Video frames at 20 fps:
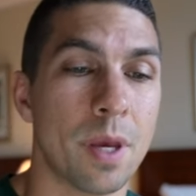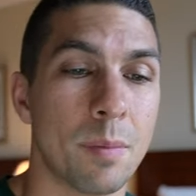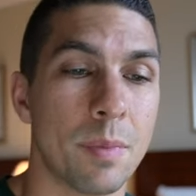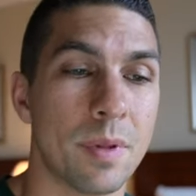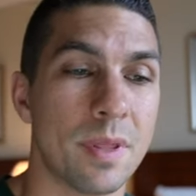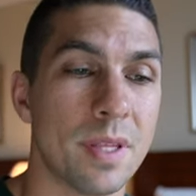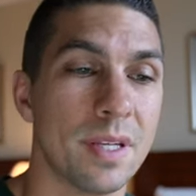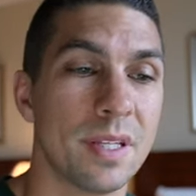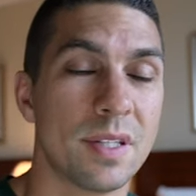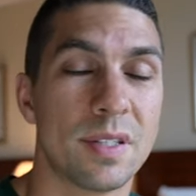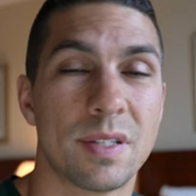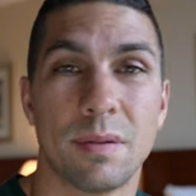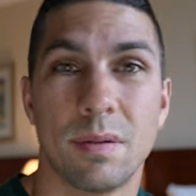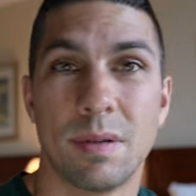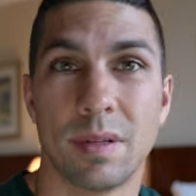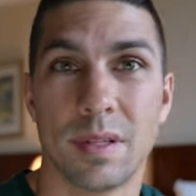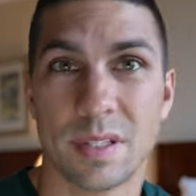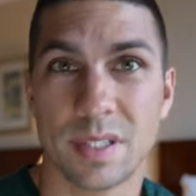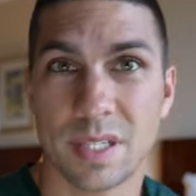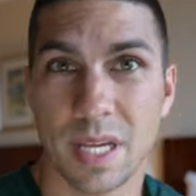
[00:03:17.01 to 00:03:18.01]
But this
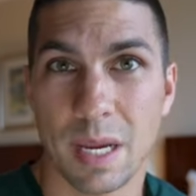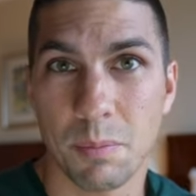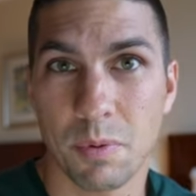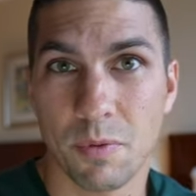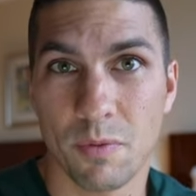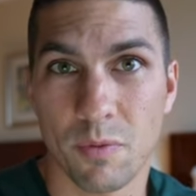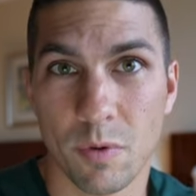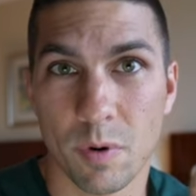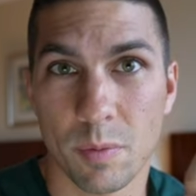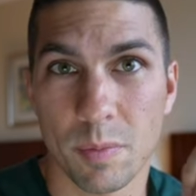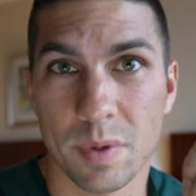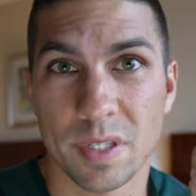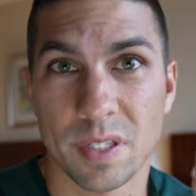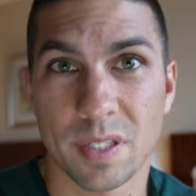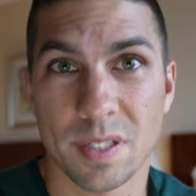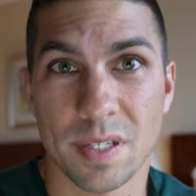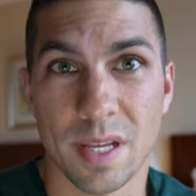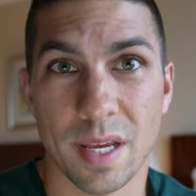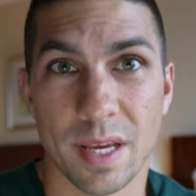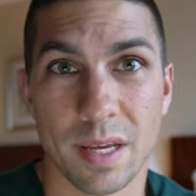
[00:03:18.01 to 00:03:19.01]
same performance
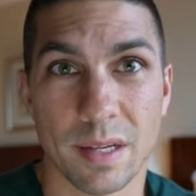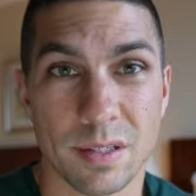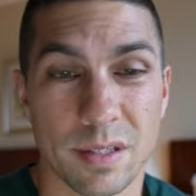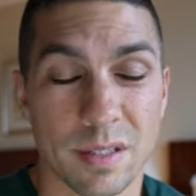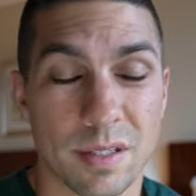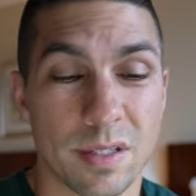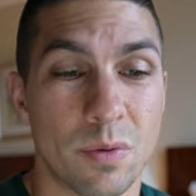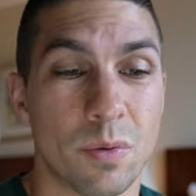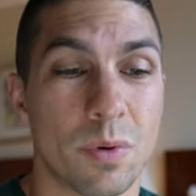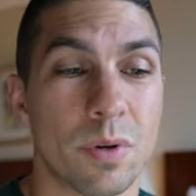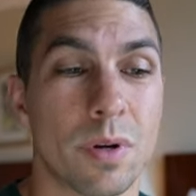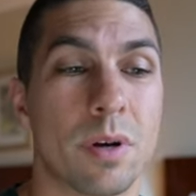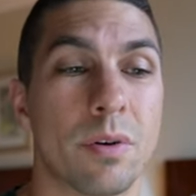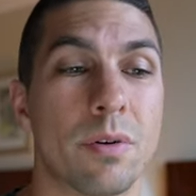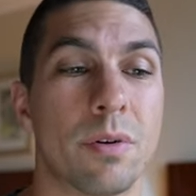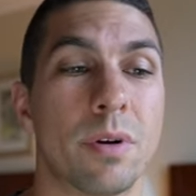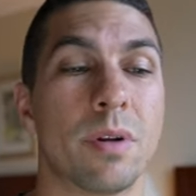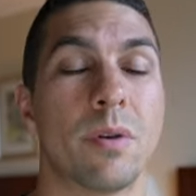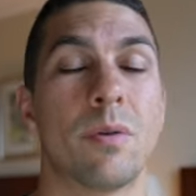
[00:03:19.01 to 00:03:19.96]
as the A6100,